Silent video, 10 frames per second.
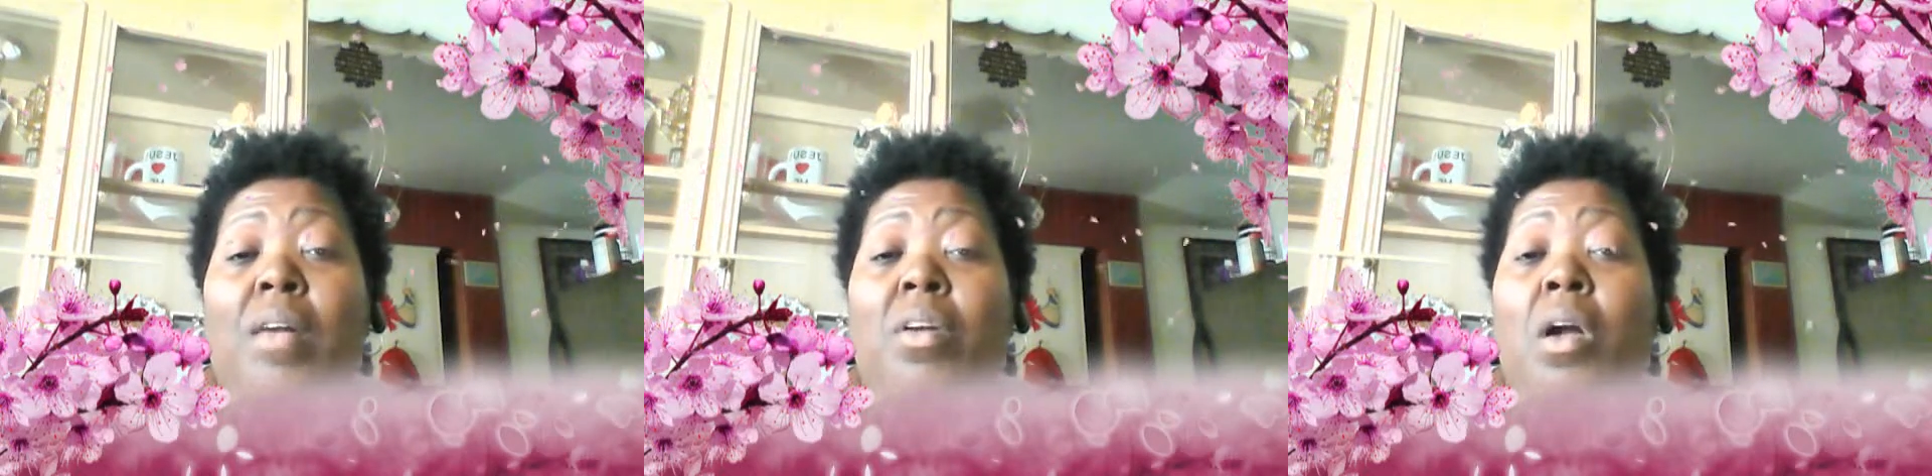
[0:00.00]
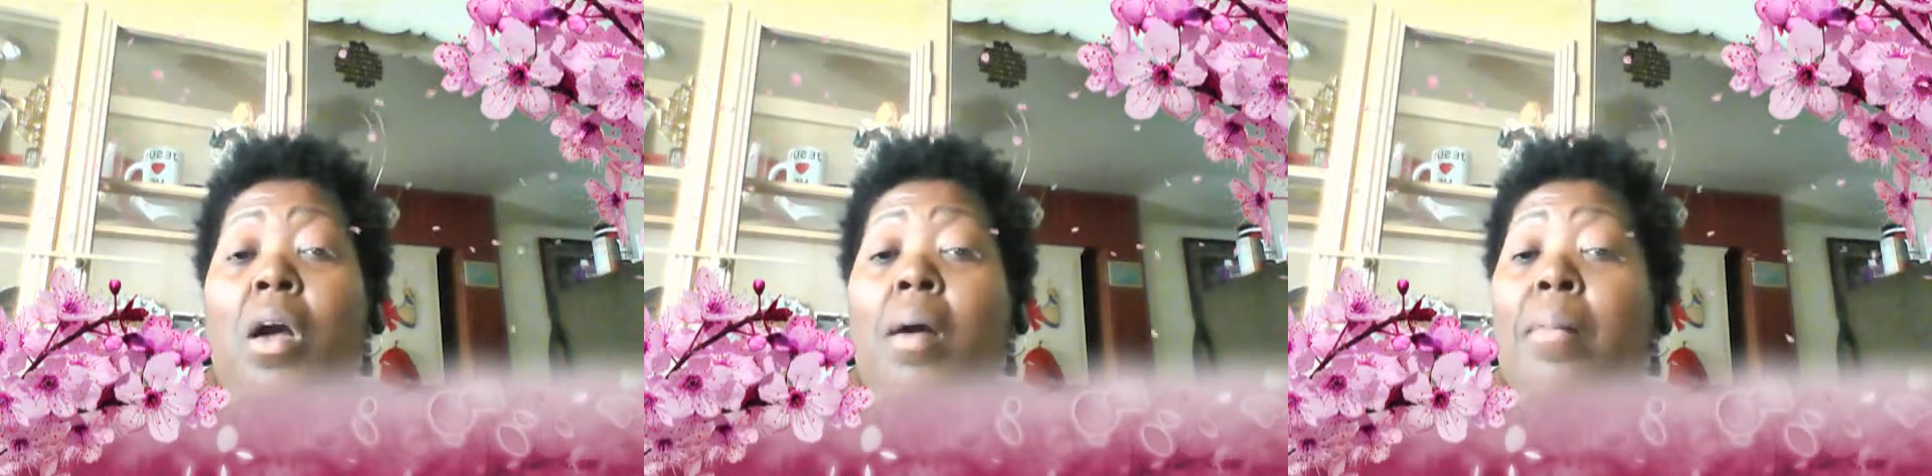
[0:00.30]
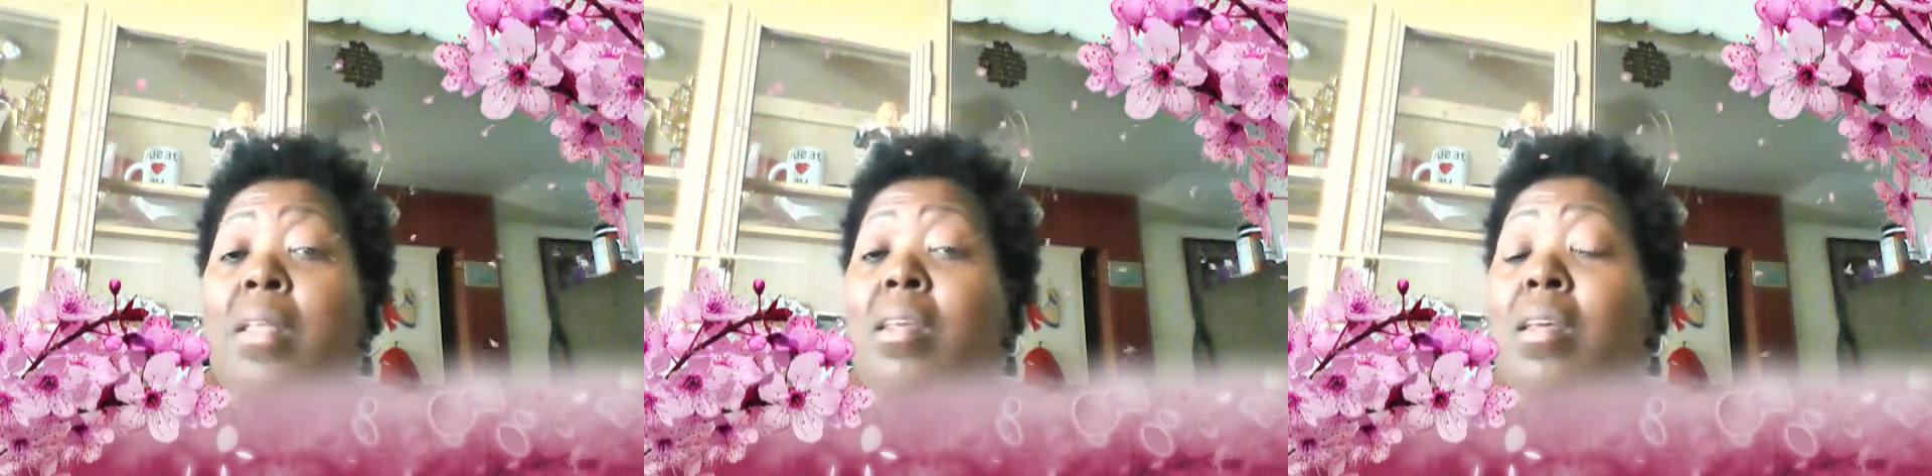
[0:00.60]

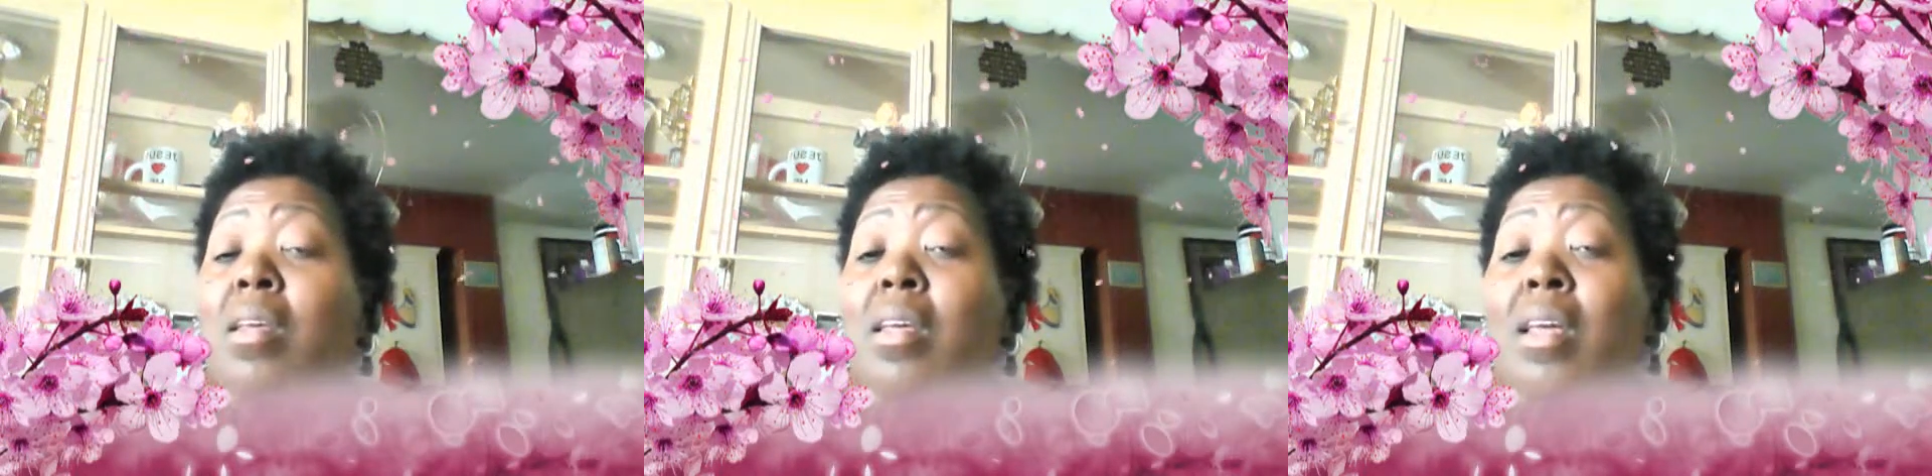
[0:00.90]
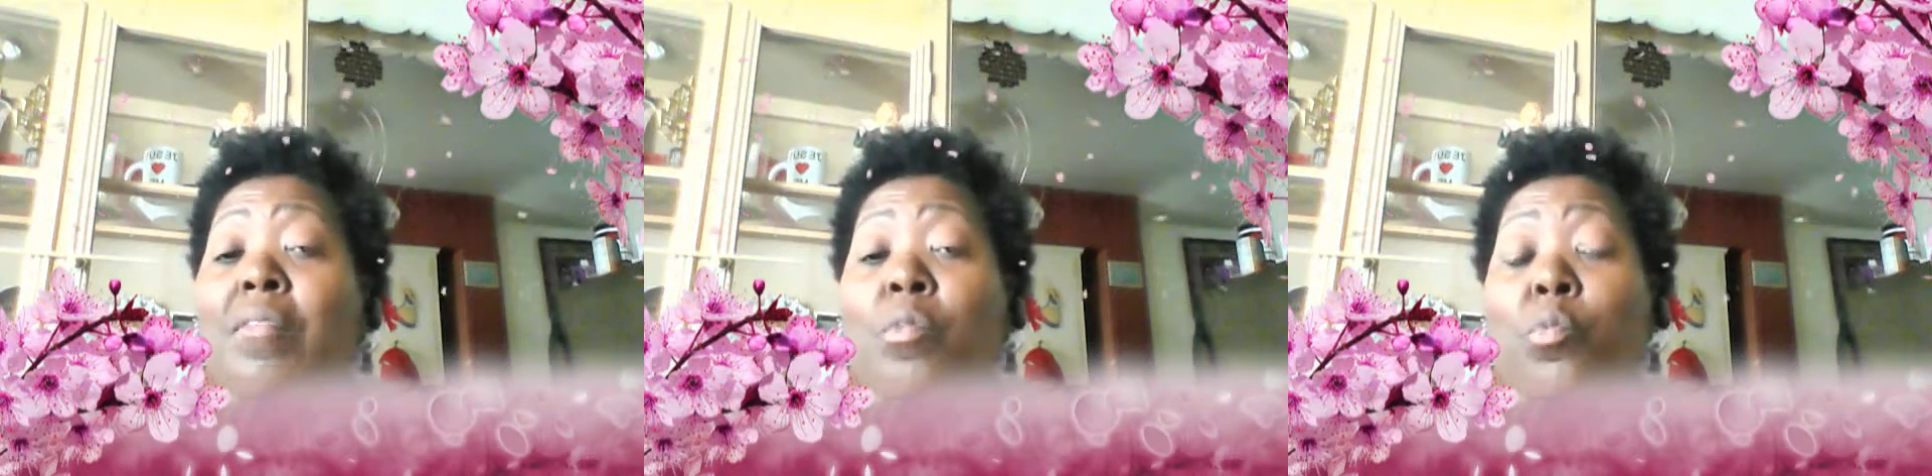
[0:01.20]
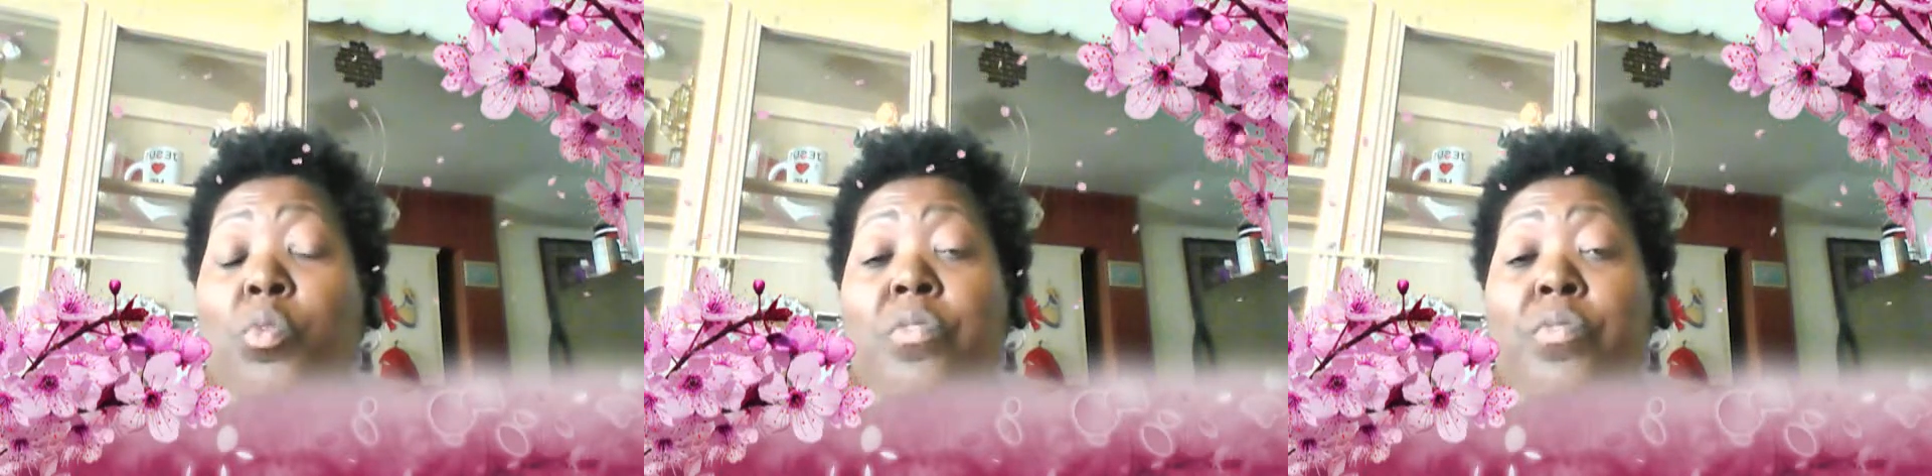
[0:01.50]
common. If it was
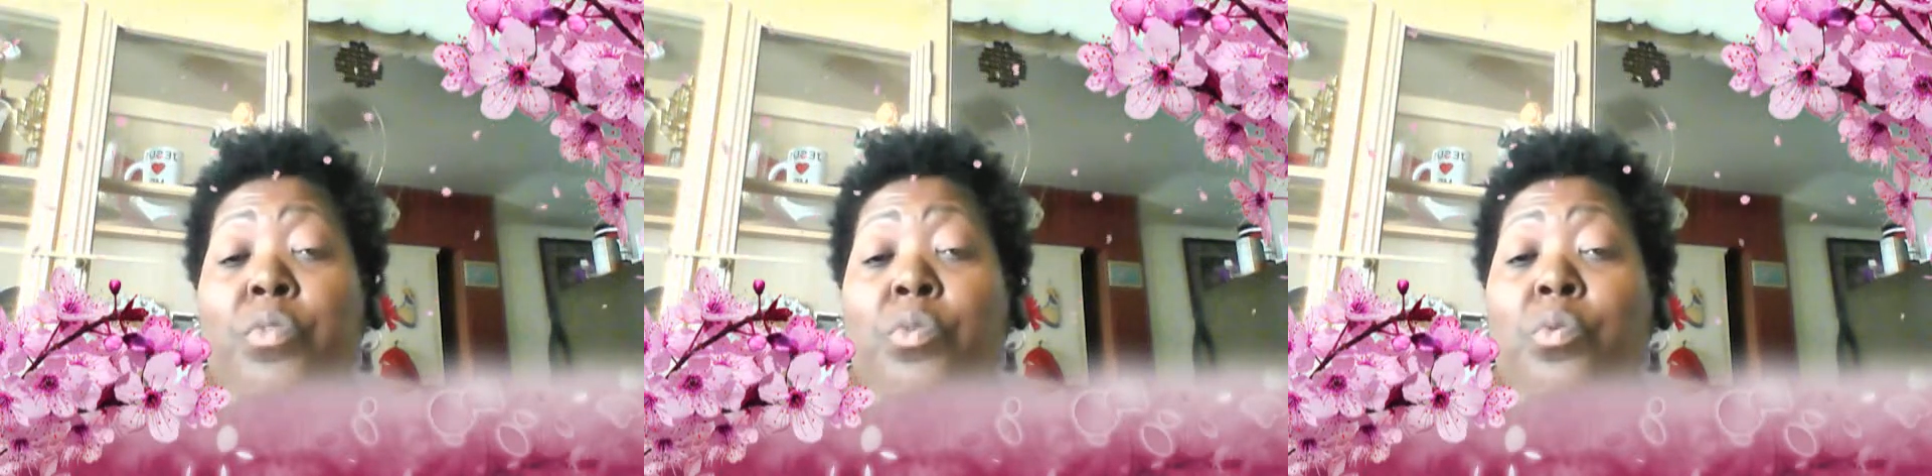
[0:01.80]
food,